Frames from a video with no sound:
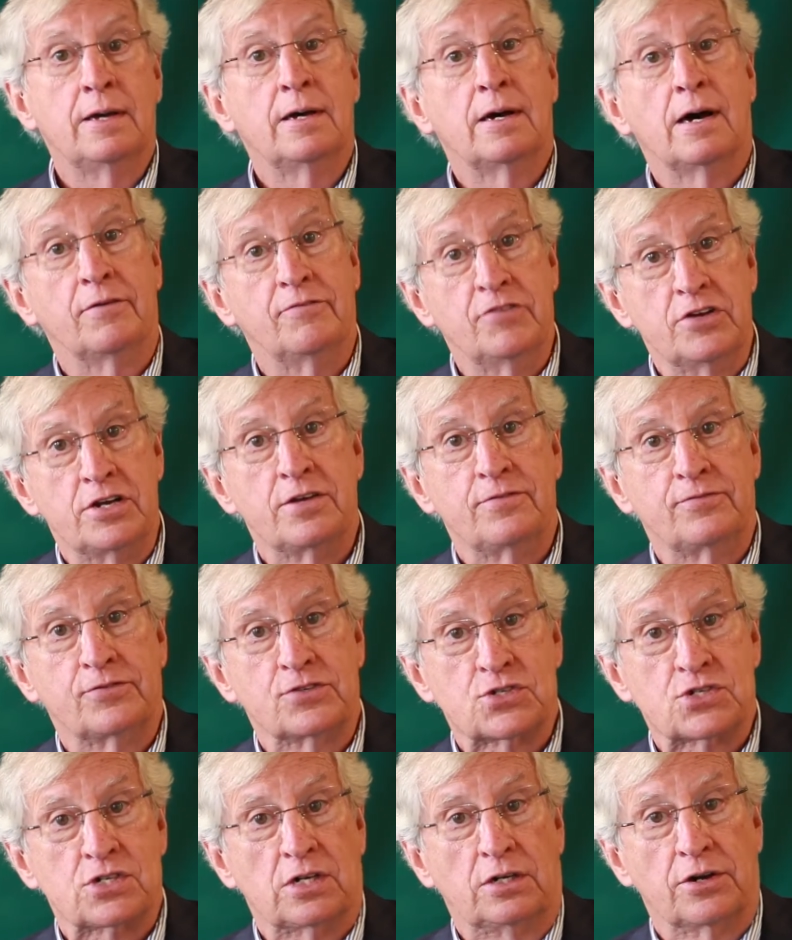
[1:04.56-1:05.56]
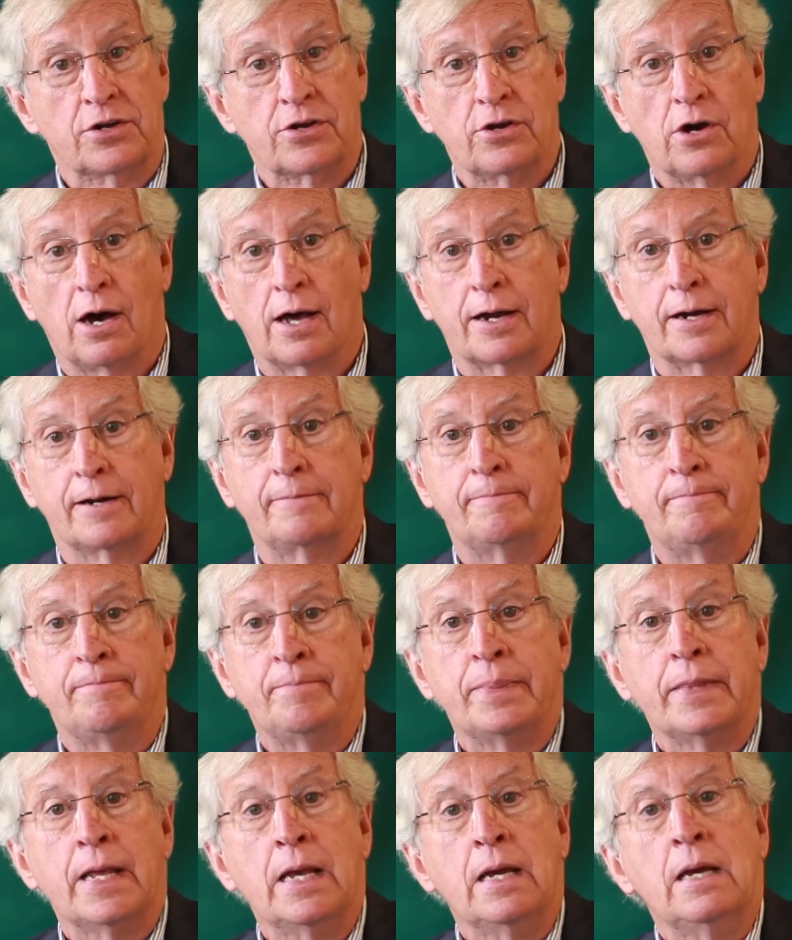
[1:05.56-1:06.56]
of any facility audit.
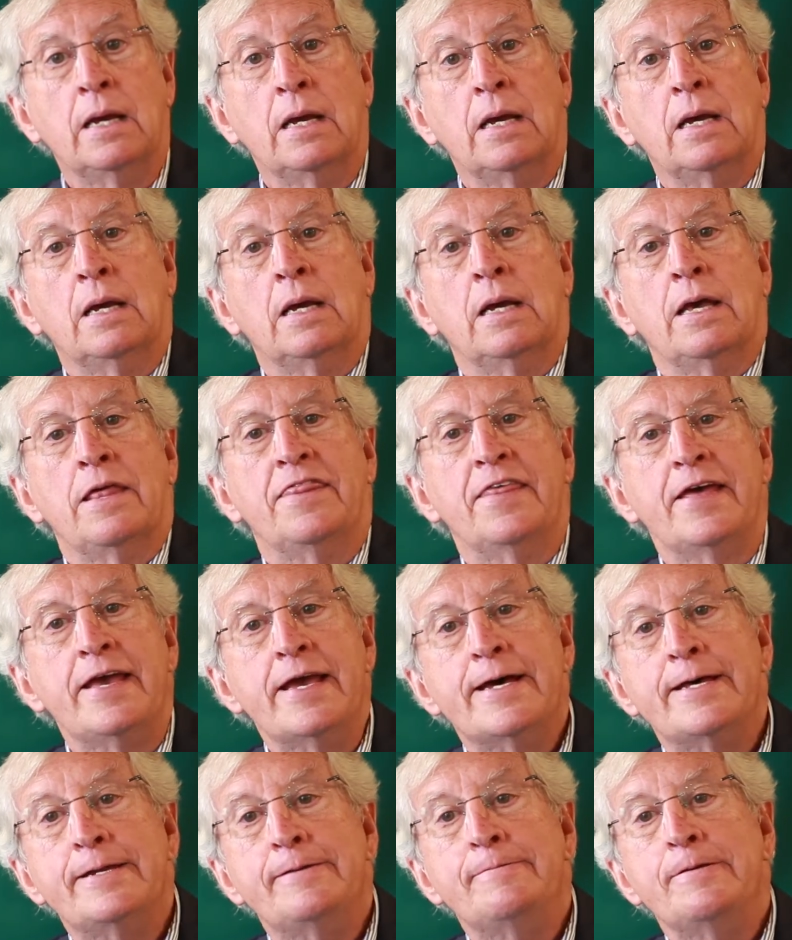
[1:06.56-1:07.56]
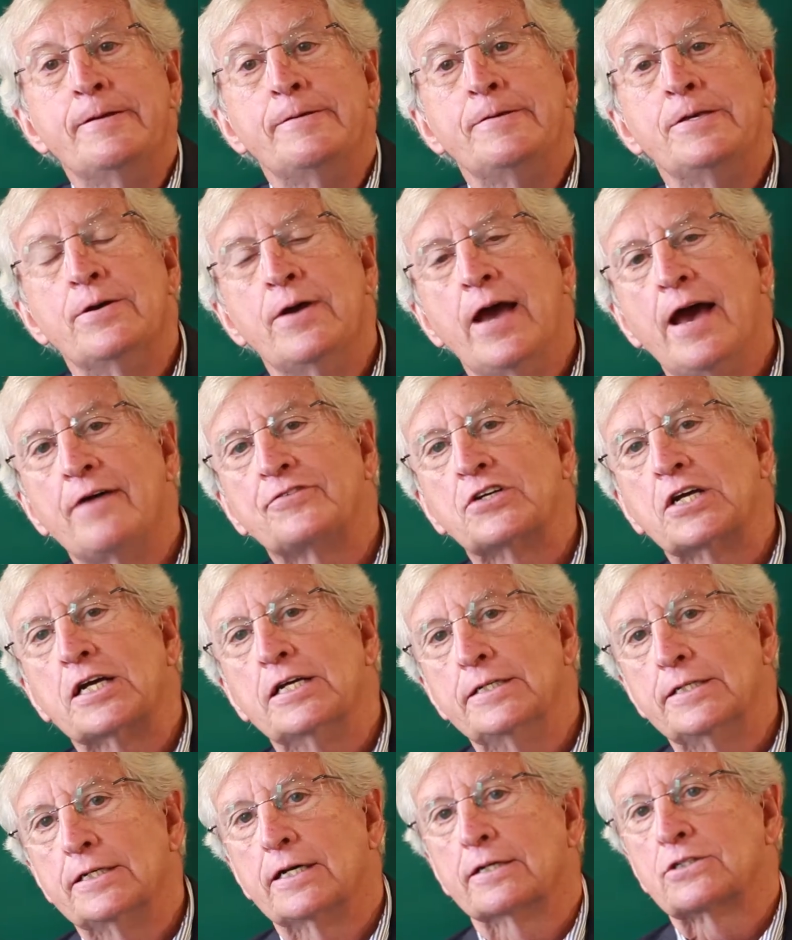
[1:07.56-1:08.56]
Then you have to
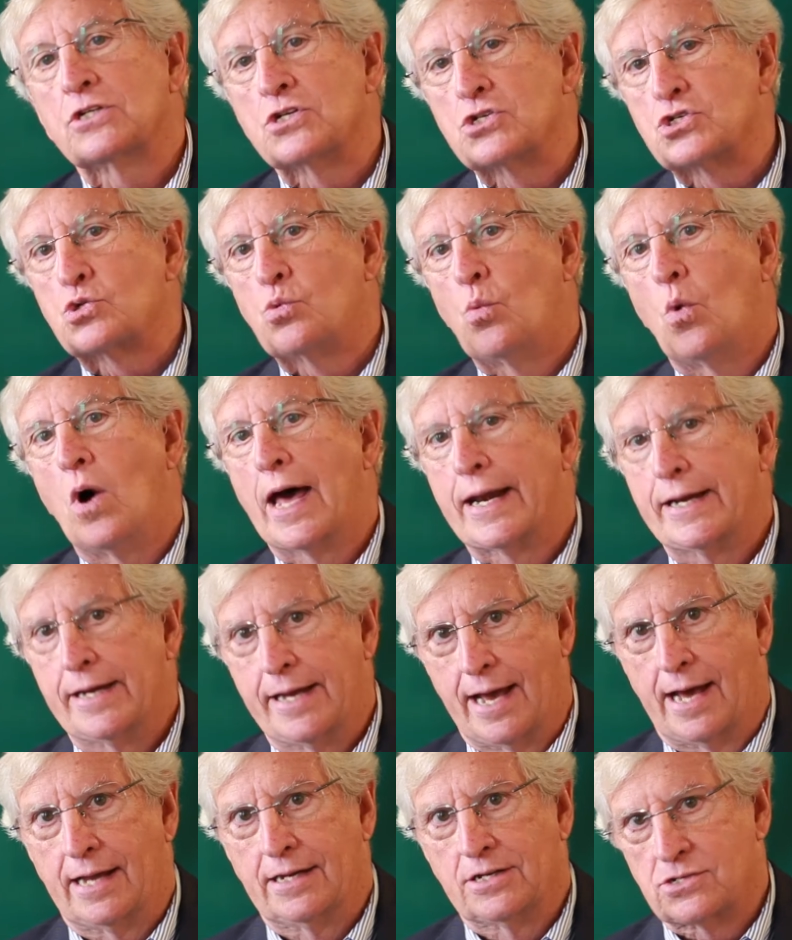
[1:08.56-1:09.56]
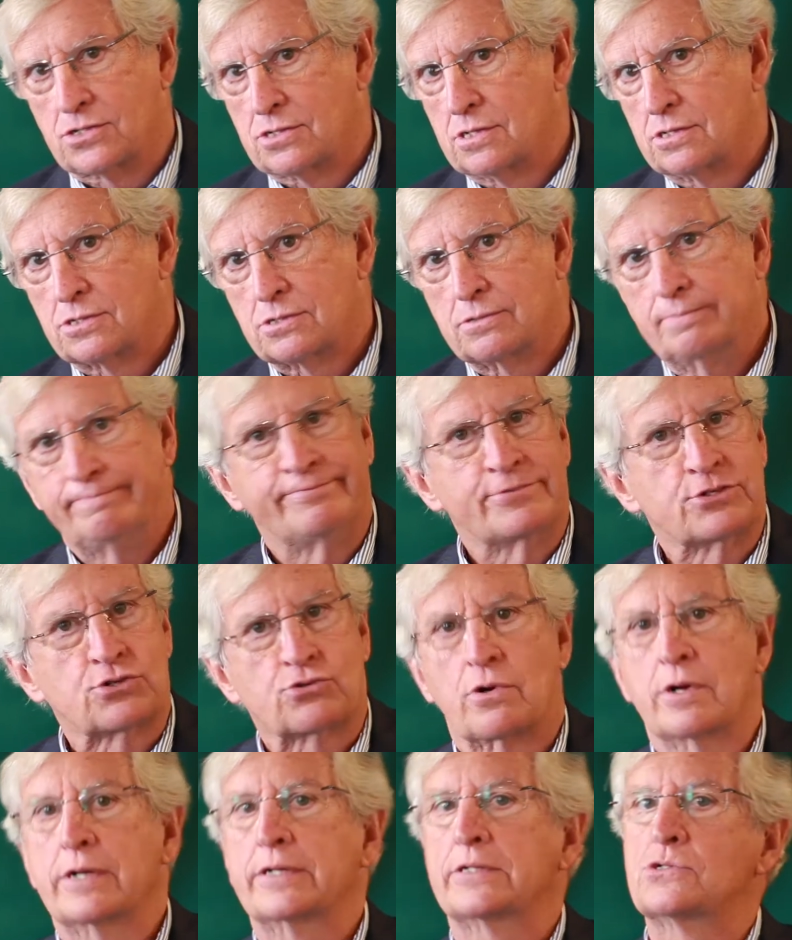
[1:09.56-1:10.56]
conduct a SWOT analysis
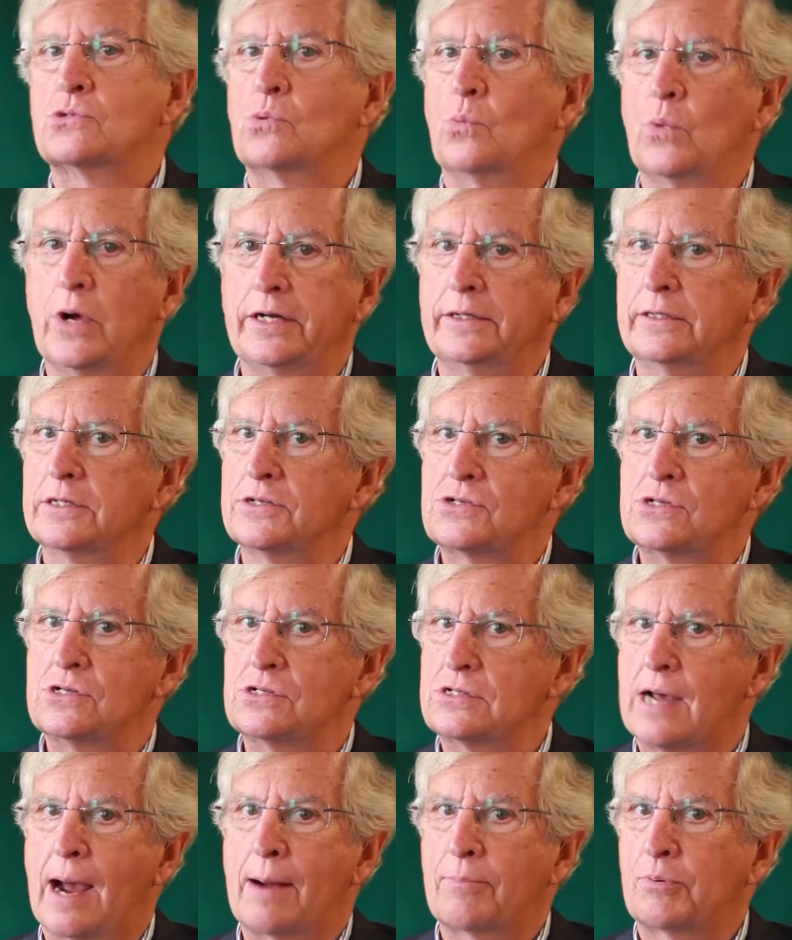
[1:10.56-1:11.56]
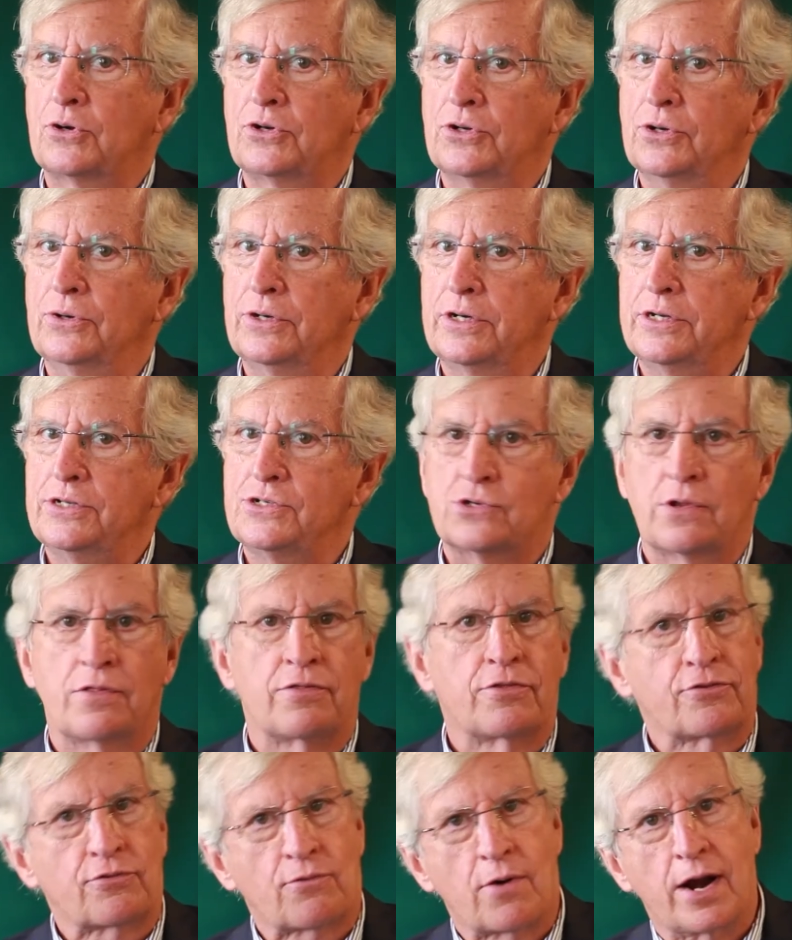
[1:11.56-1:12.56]
strengths, weaknesses, opportunities, and
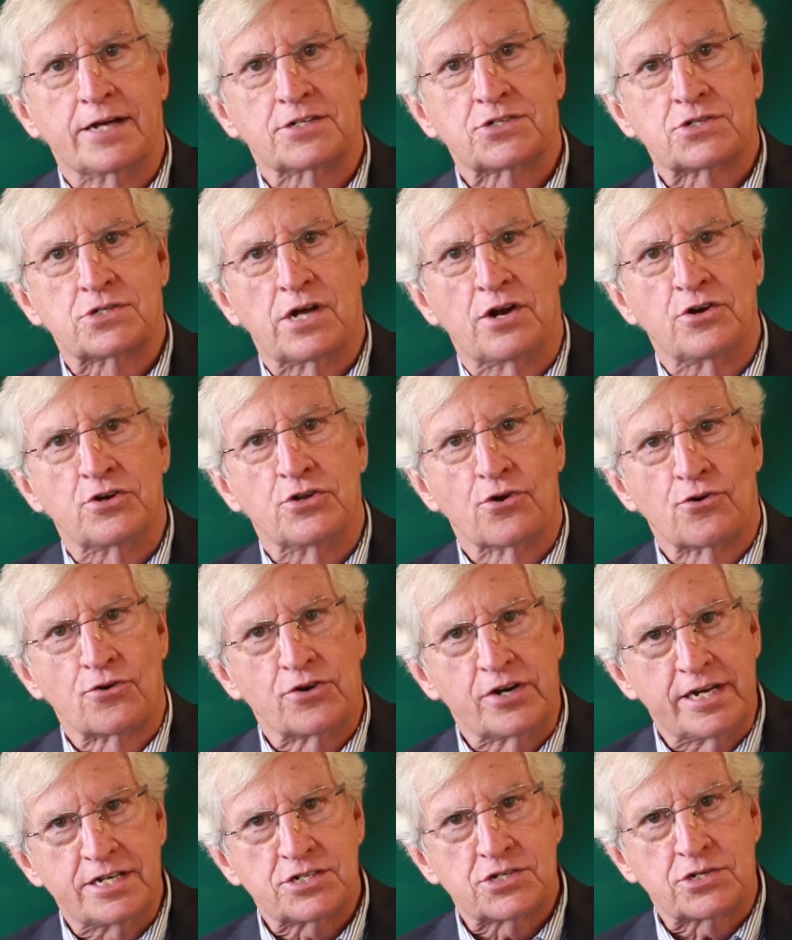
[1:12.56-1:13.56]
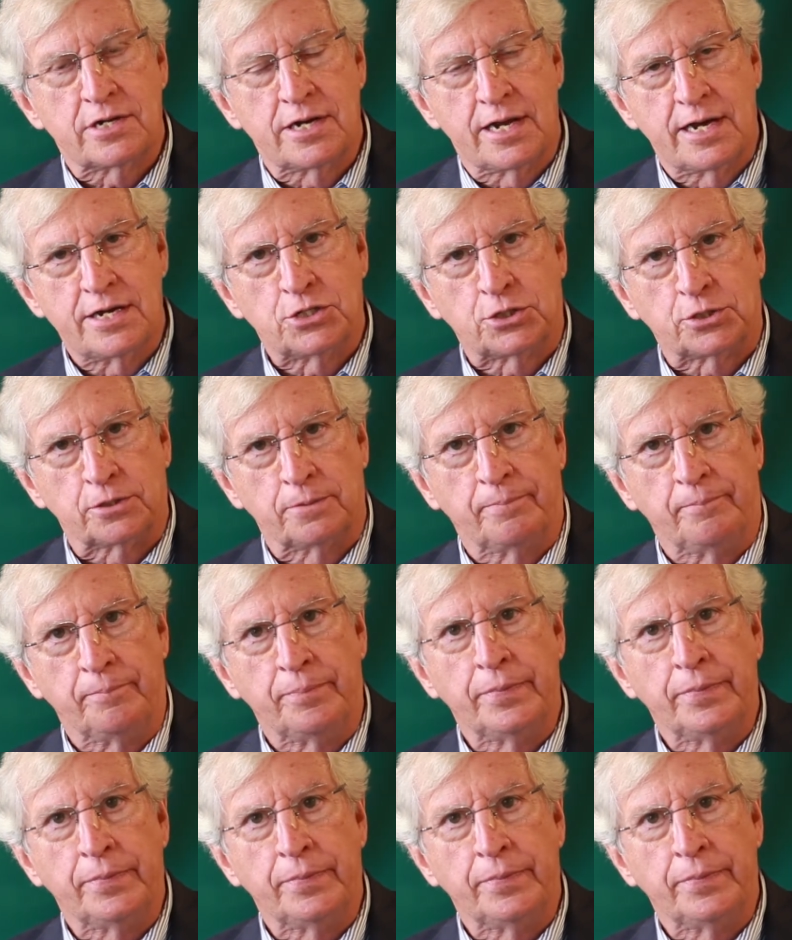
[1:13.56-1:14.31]
threats on your destination